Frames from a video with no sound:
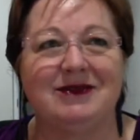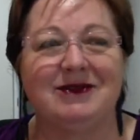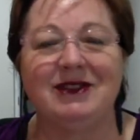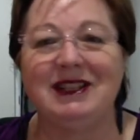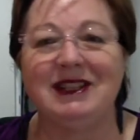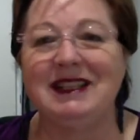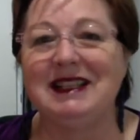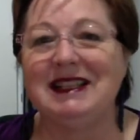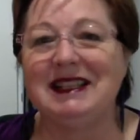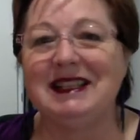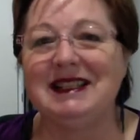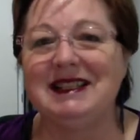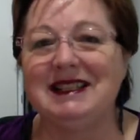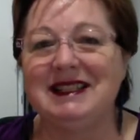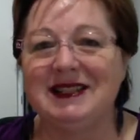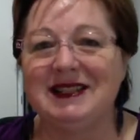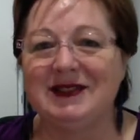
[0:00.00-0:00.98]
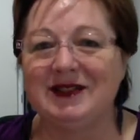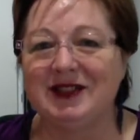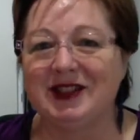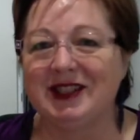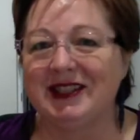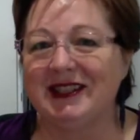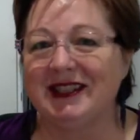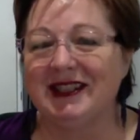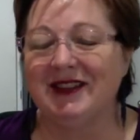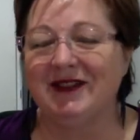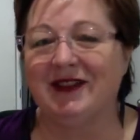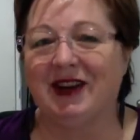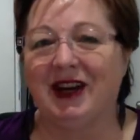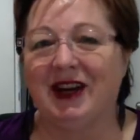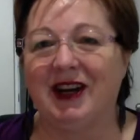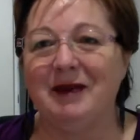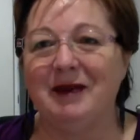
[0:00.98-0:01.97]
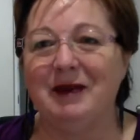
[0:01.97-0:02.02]
really different
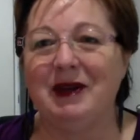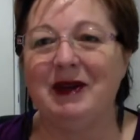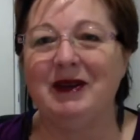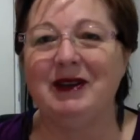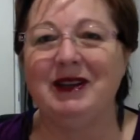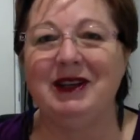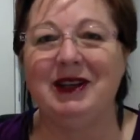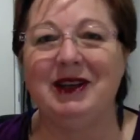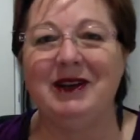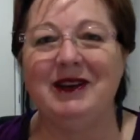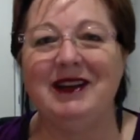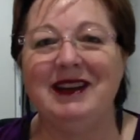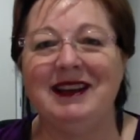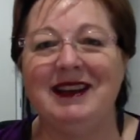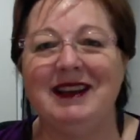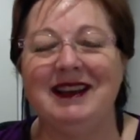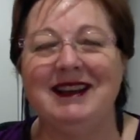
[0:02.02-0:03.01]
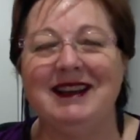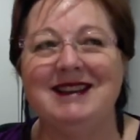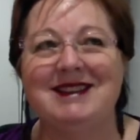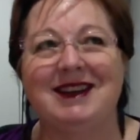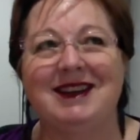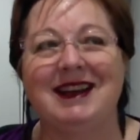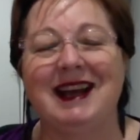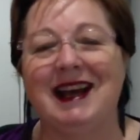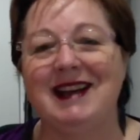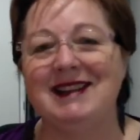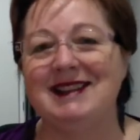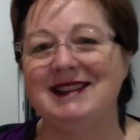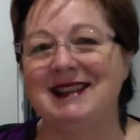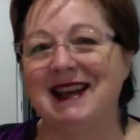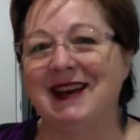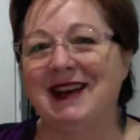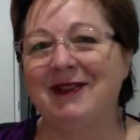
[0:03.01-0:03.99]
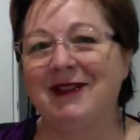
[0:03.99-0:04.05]
environment. You know,
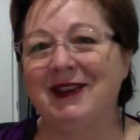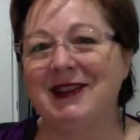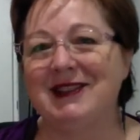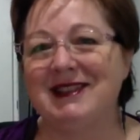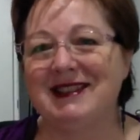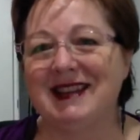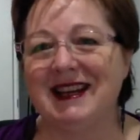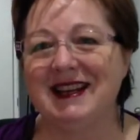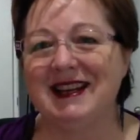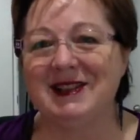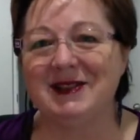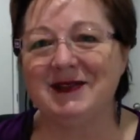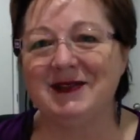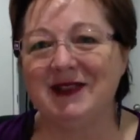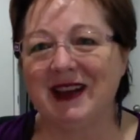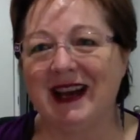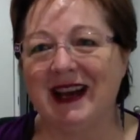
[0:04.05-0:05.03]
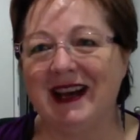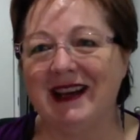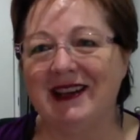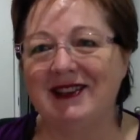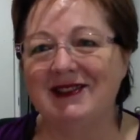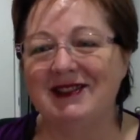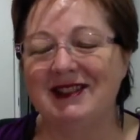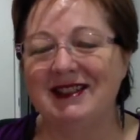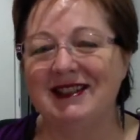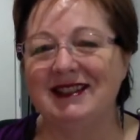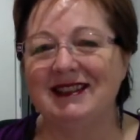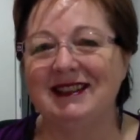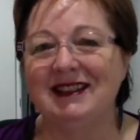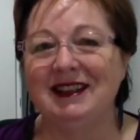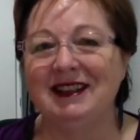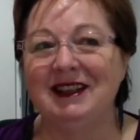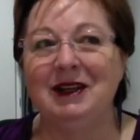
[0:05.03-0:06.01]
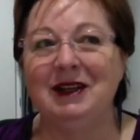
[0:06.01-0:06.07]
it's our first stage of adulting.
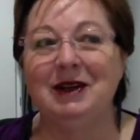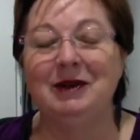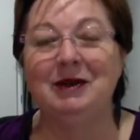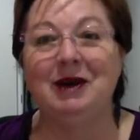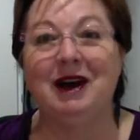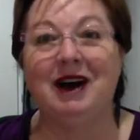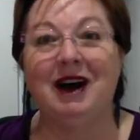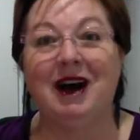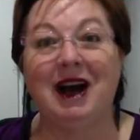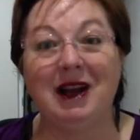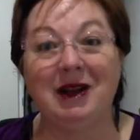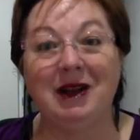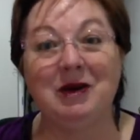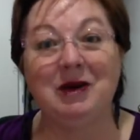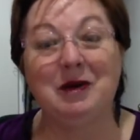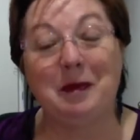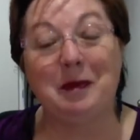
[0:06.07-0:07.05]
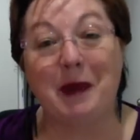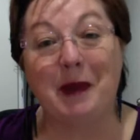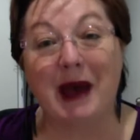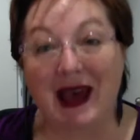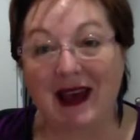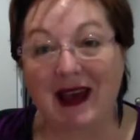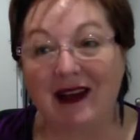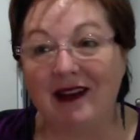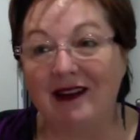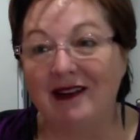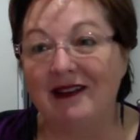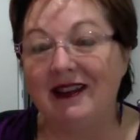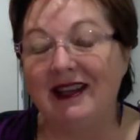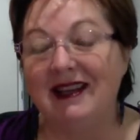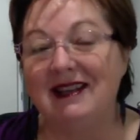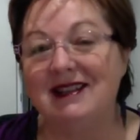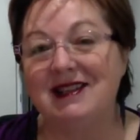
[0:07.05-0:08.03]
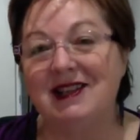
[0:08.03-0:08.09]
Well, I look back
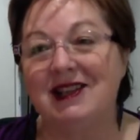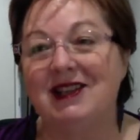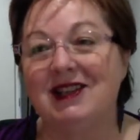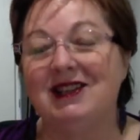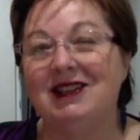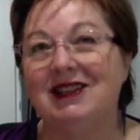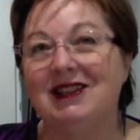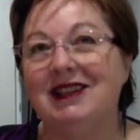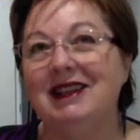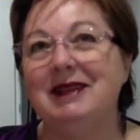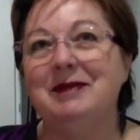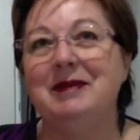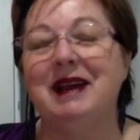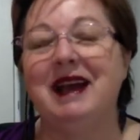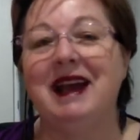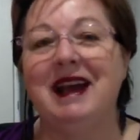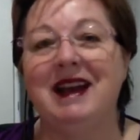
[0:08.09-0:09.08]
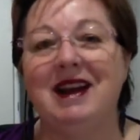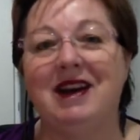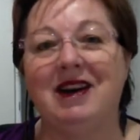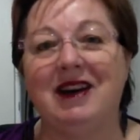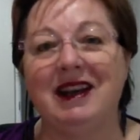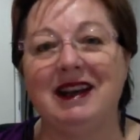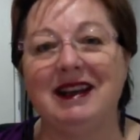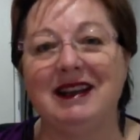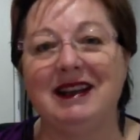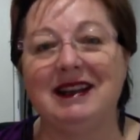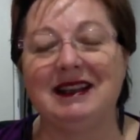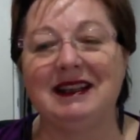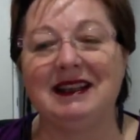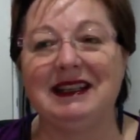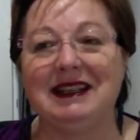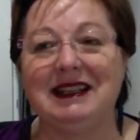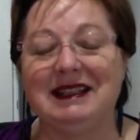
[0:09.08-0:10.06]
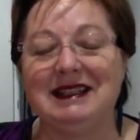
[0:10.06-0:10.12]
on that time and I can
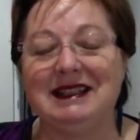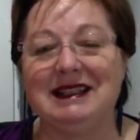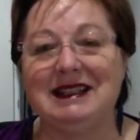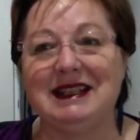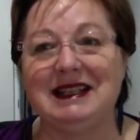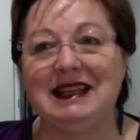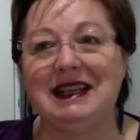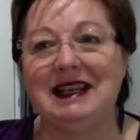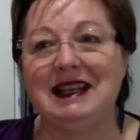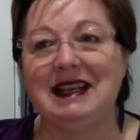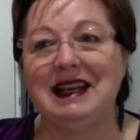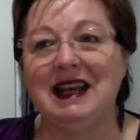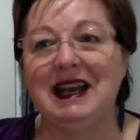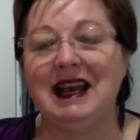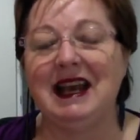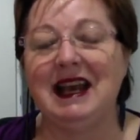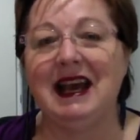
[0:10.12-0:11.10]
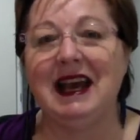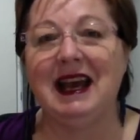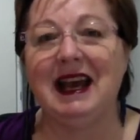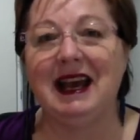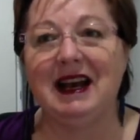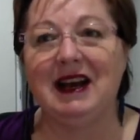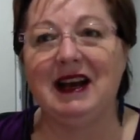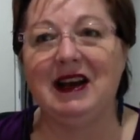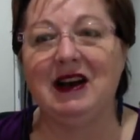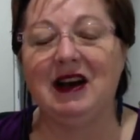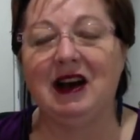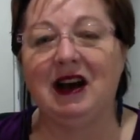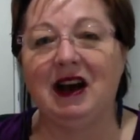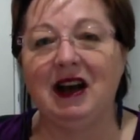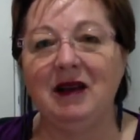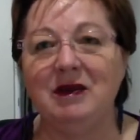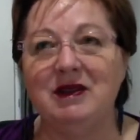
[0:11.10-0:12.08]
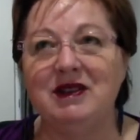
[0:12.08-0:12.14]
clearly see how
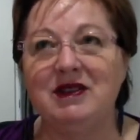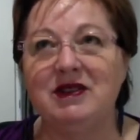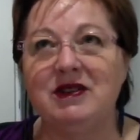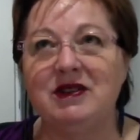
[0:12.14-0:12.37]
I was